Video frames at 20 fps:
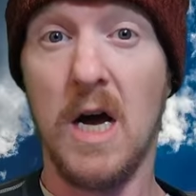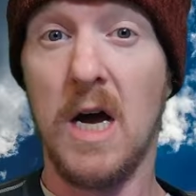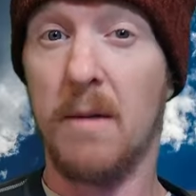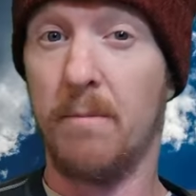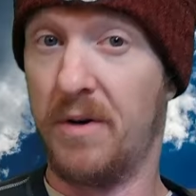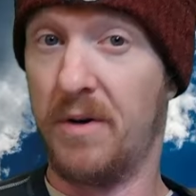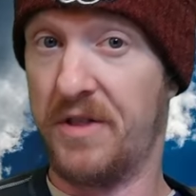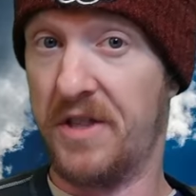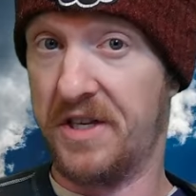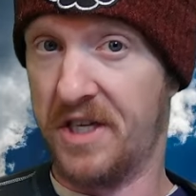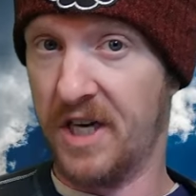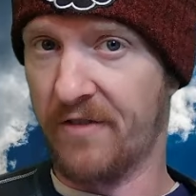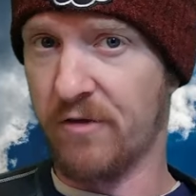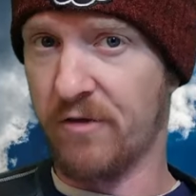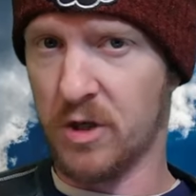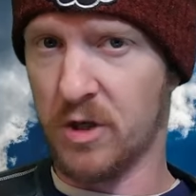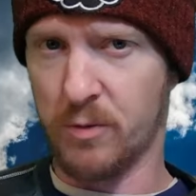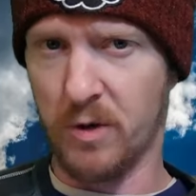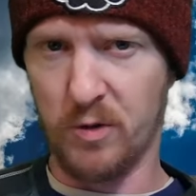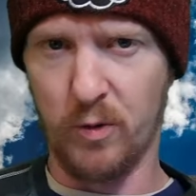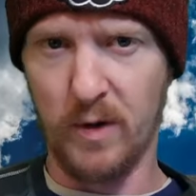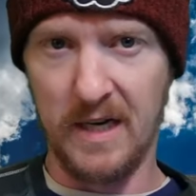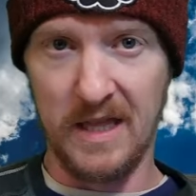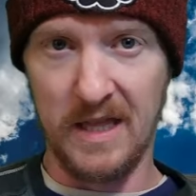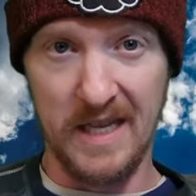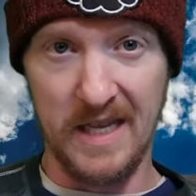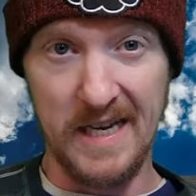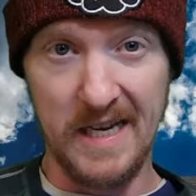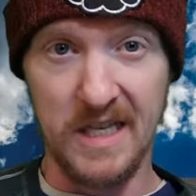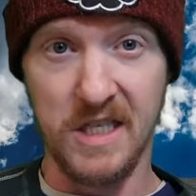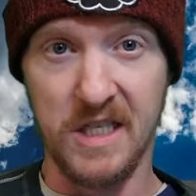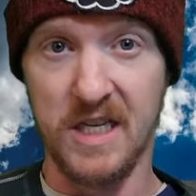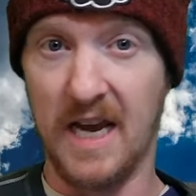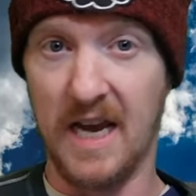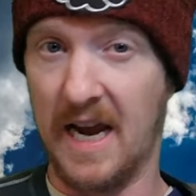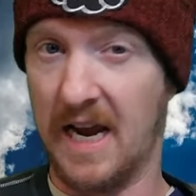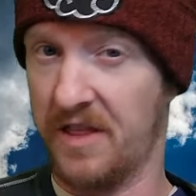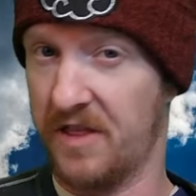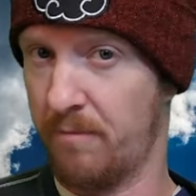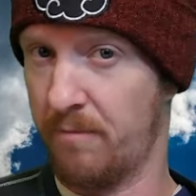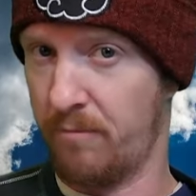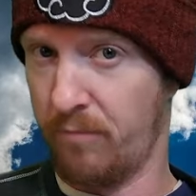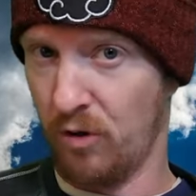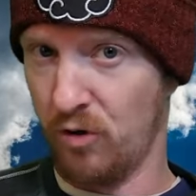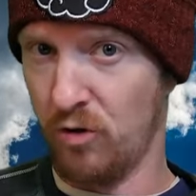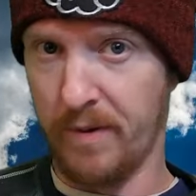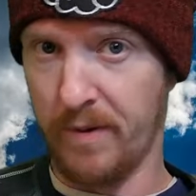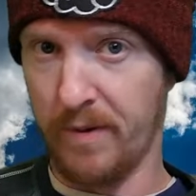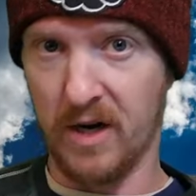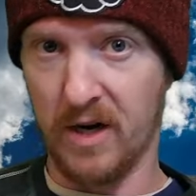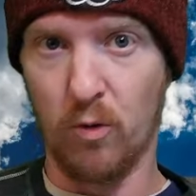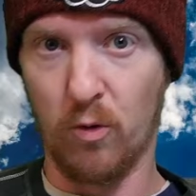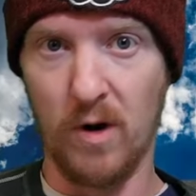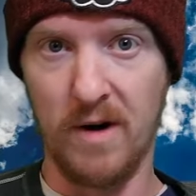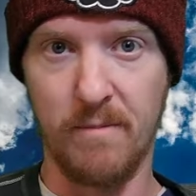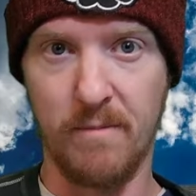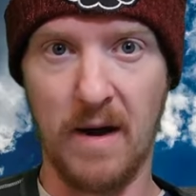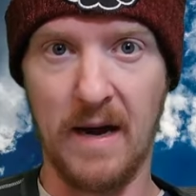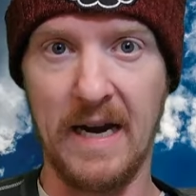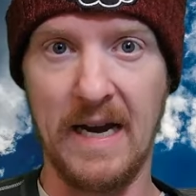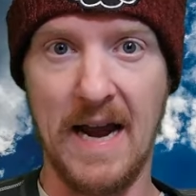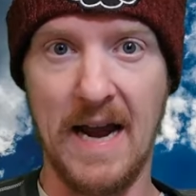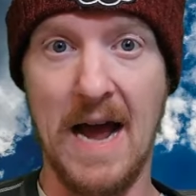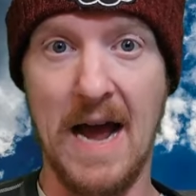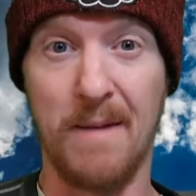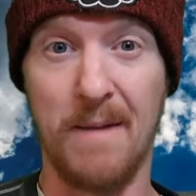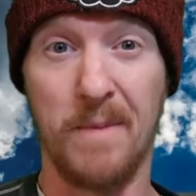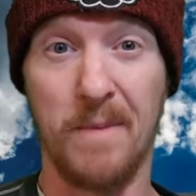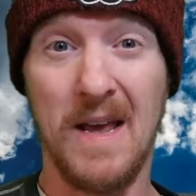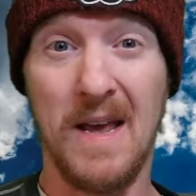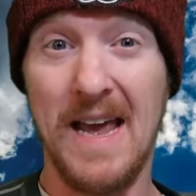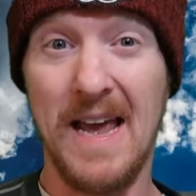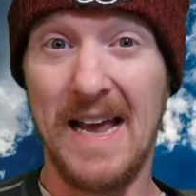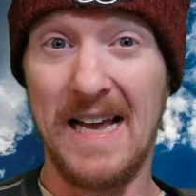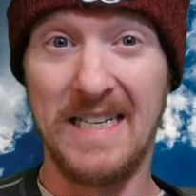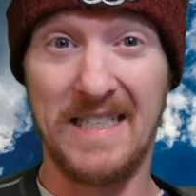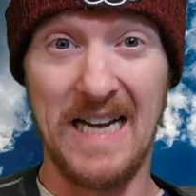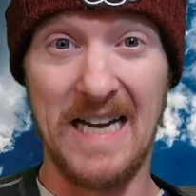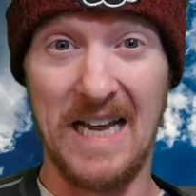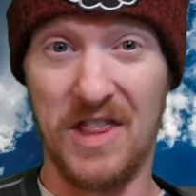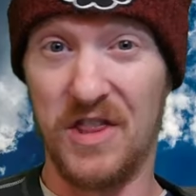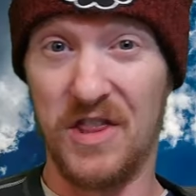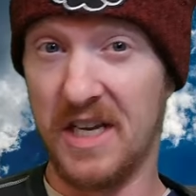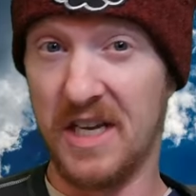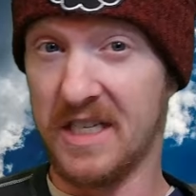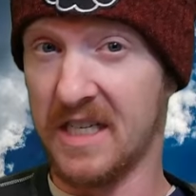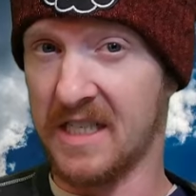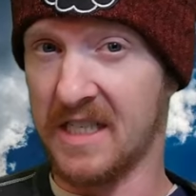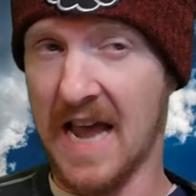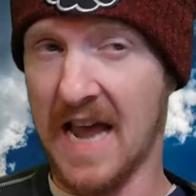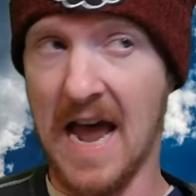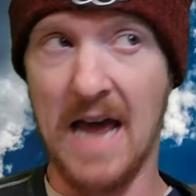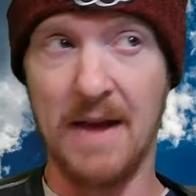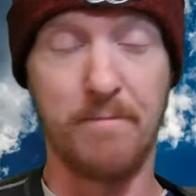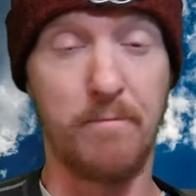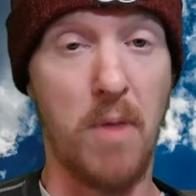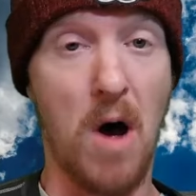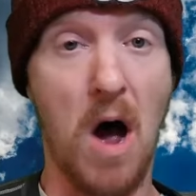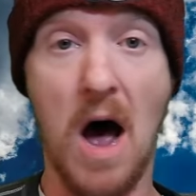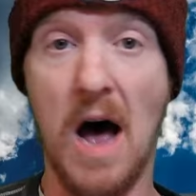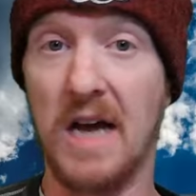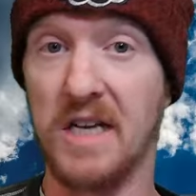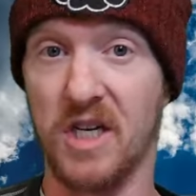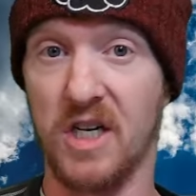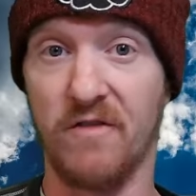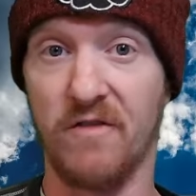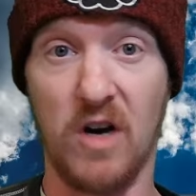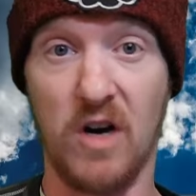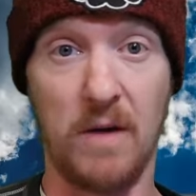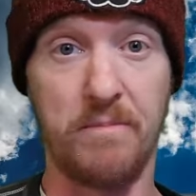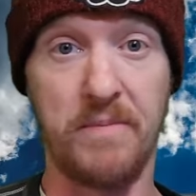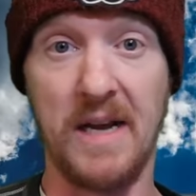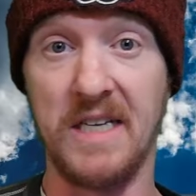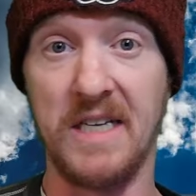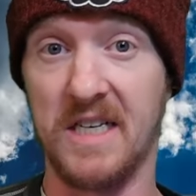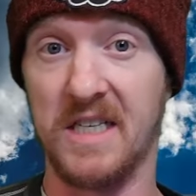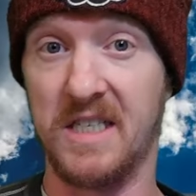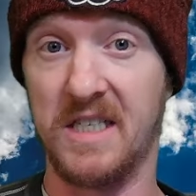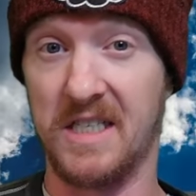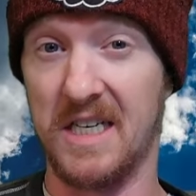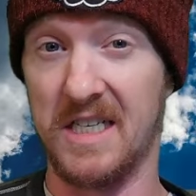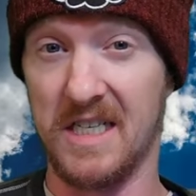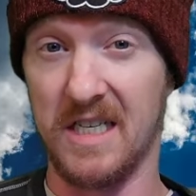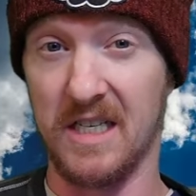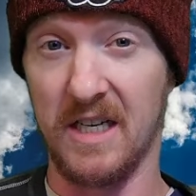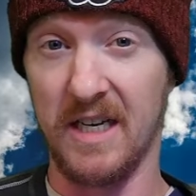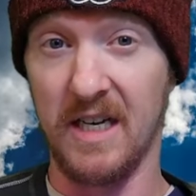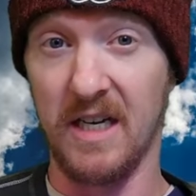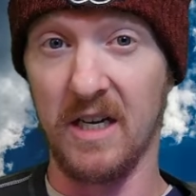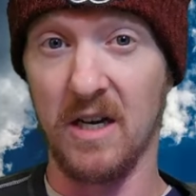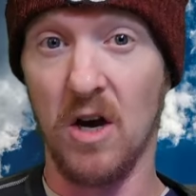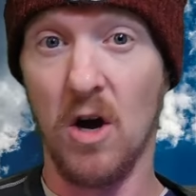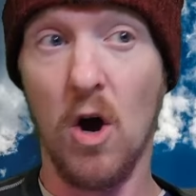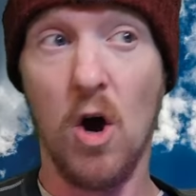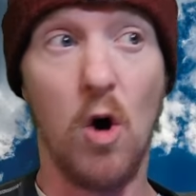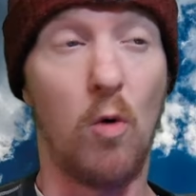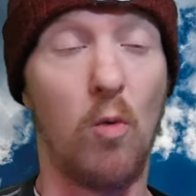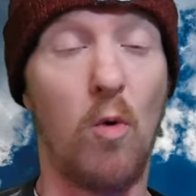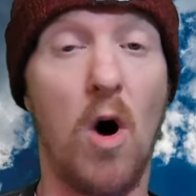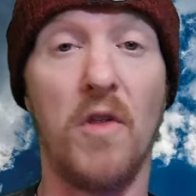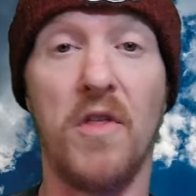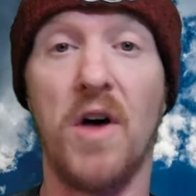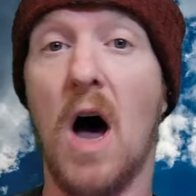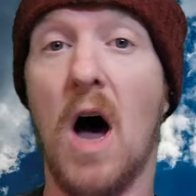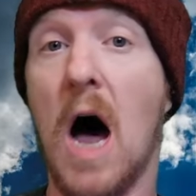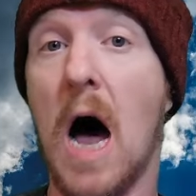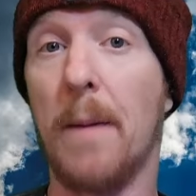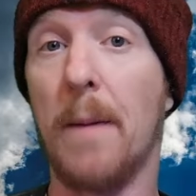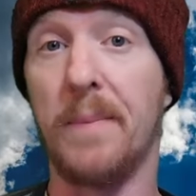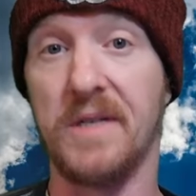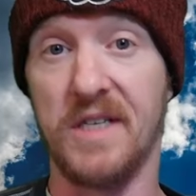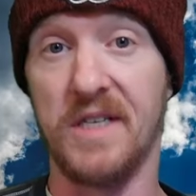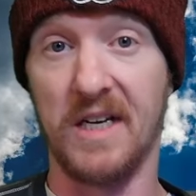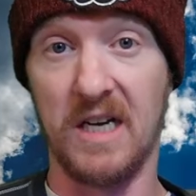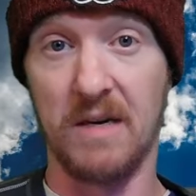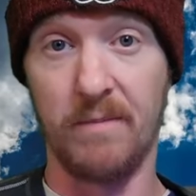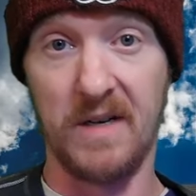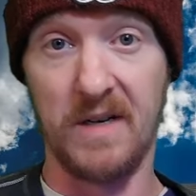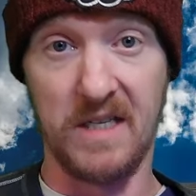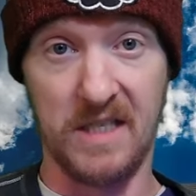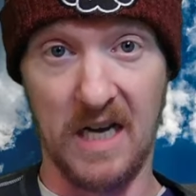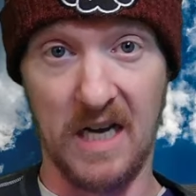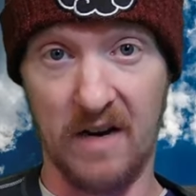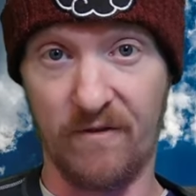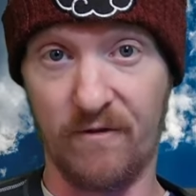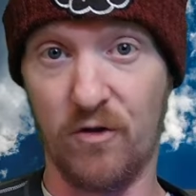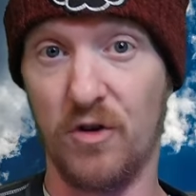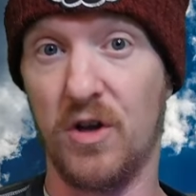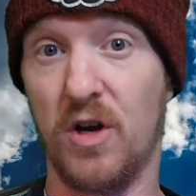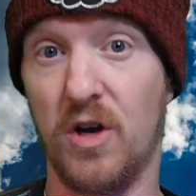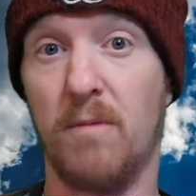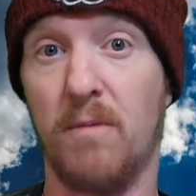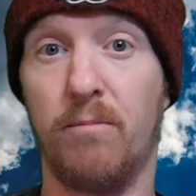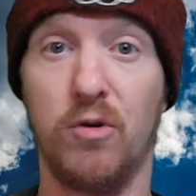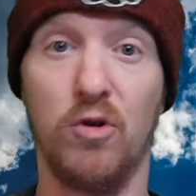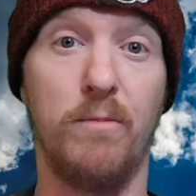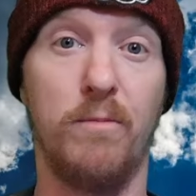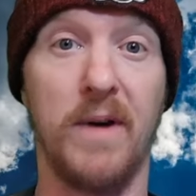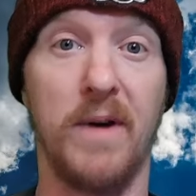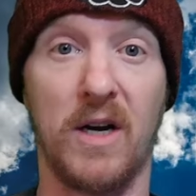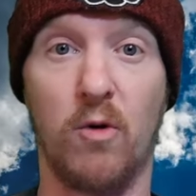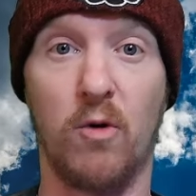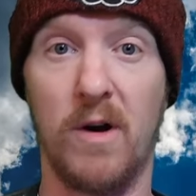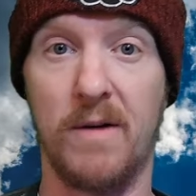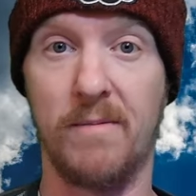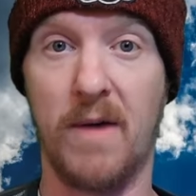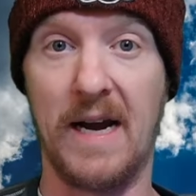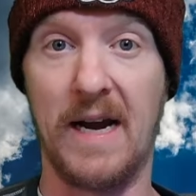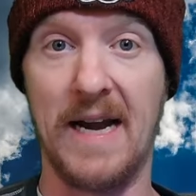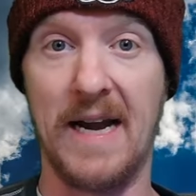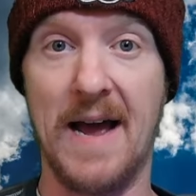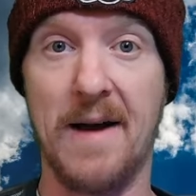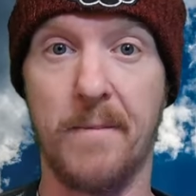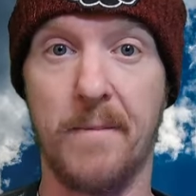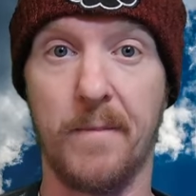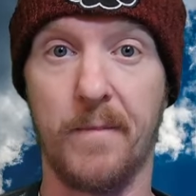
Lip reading: But the difference between this and the blue Bitcoin mining app is that this has had positive updates consistently, while the opposite can be said for the blue Bitcoin mining app.